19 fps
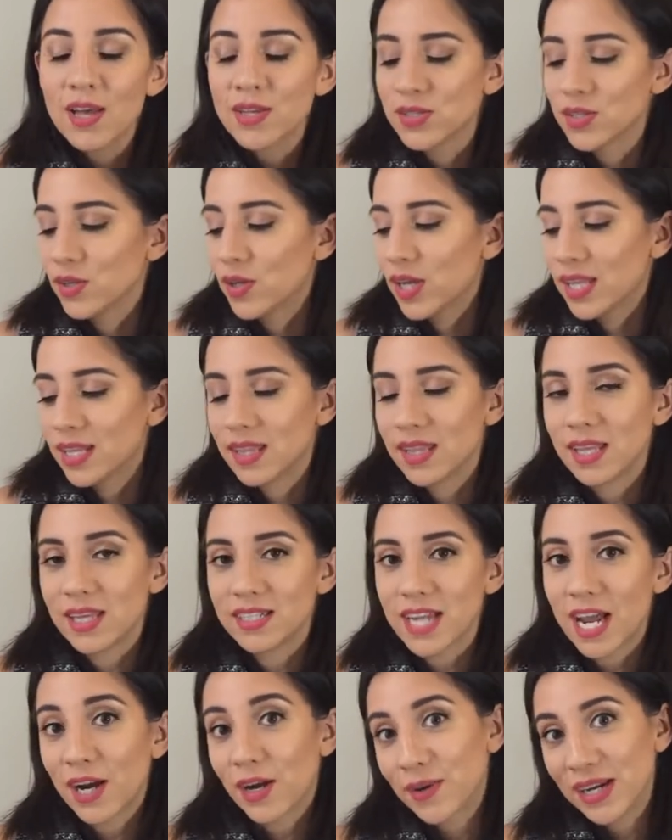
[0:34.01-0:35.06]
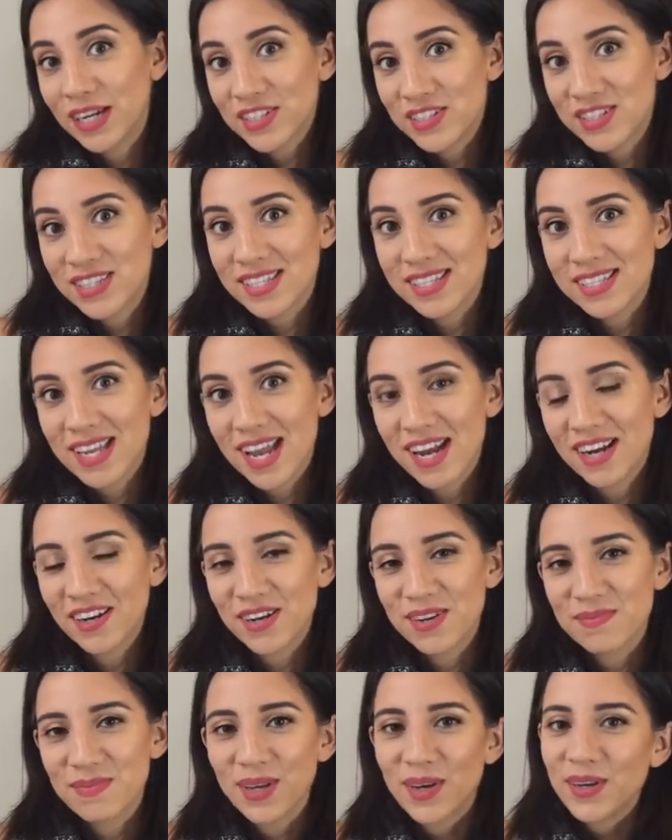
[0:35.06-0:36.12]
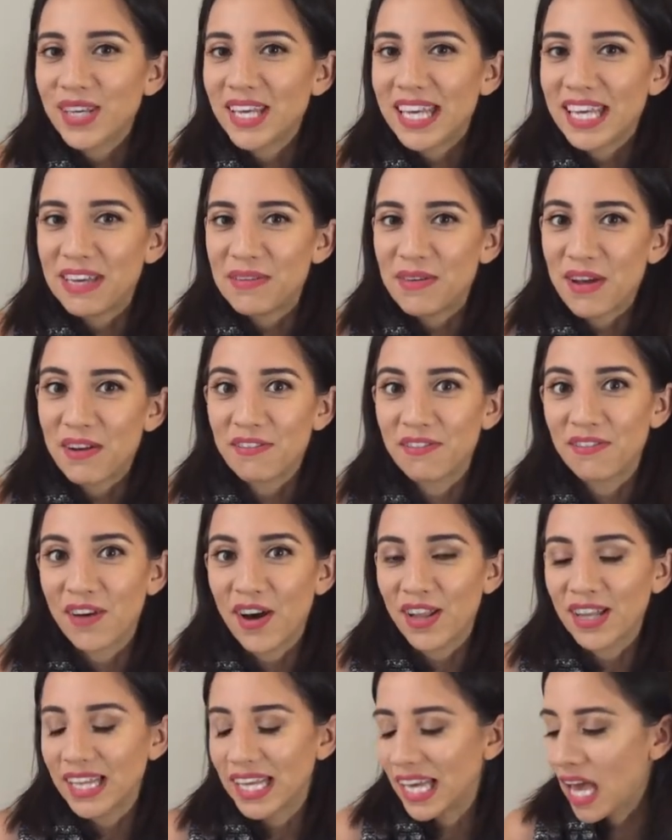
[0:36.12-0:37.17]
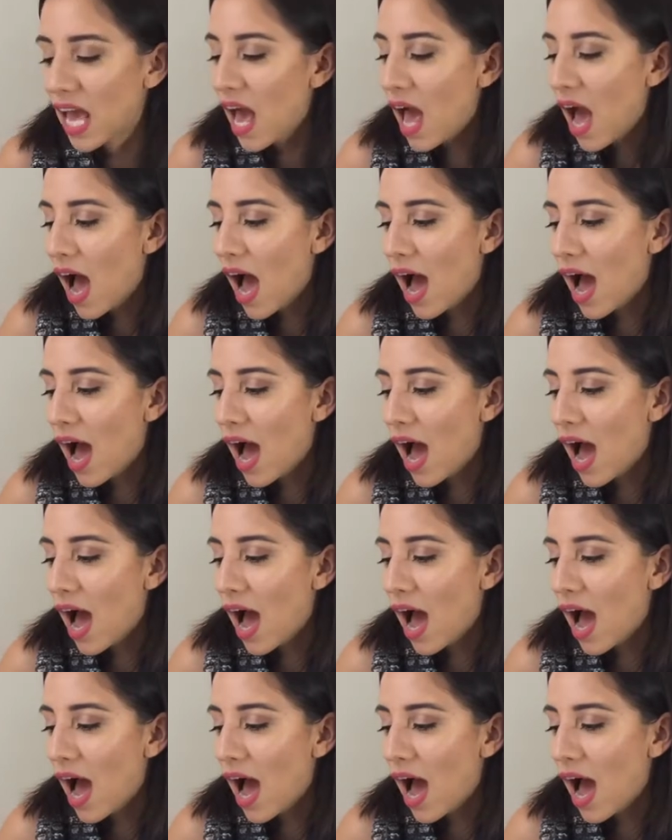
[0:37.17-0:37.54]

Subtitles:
so the decorations inside are gonna be all cute and folly.